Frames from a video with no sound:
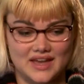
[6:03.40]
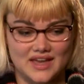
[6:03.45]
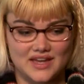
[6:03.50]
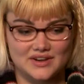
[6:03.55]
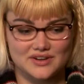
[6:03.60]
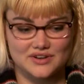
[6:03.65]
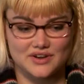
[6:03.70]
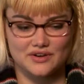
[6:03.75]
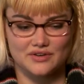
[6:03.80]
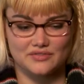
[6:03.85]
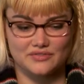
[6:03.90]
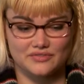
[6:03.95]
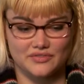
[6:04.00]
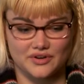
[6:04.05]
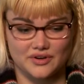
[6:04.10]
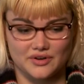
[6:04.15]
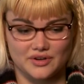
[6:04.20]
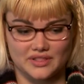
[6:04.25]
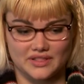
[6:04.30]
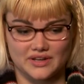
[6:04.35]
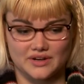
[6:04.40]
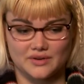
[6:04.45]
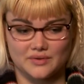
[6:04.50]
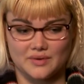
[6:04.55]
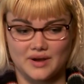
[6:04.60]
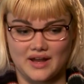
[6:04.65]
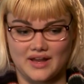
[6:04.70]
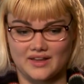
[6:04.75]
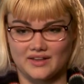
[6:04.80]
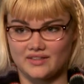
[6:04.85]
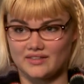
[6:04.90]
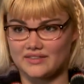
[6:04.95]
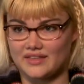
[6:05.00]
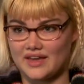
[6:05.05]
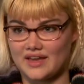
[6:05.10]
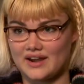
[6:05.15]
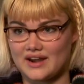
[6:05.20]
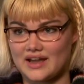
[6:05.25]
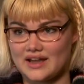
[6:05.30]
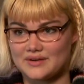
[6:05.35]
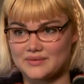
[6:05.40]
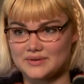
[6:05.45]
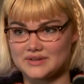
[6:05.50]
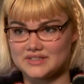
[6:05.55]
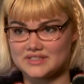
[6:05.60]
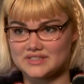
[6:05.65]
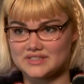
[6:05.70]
I had known for a little while that I